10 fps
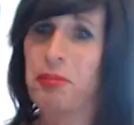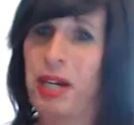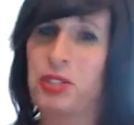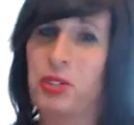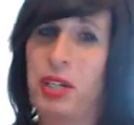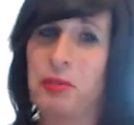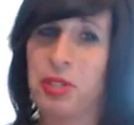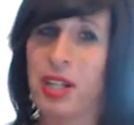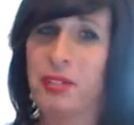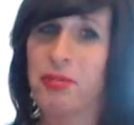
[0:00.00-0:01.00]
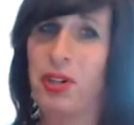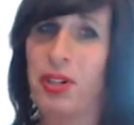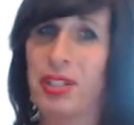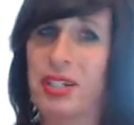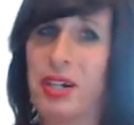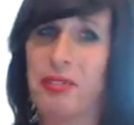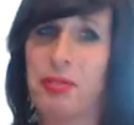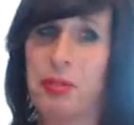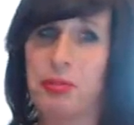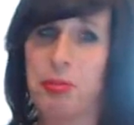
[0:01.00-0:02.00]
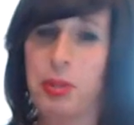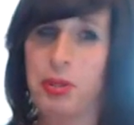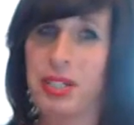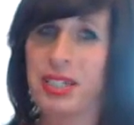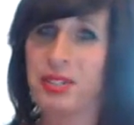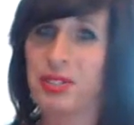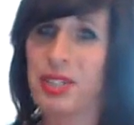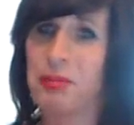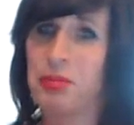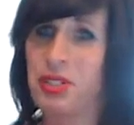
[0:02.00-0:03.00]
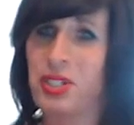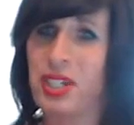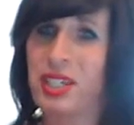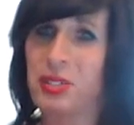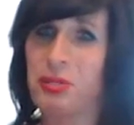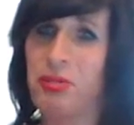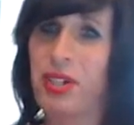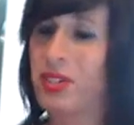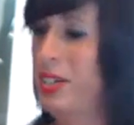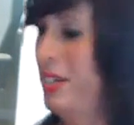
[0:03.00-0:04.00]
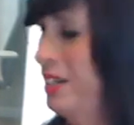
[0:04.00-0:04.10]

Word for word: My dreams are like falling off a building or something. Jen's are very.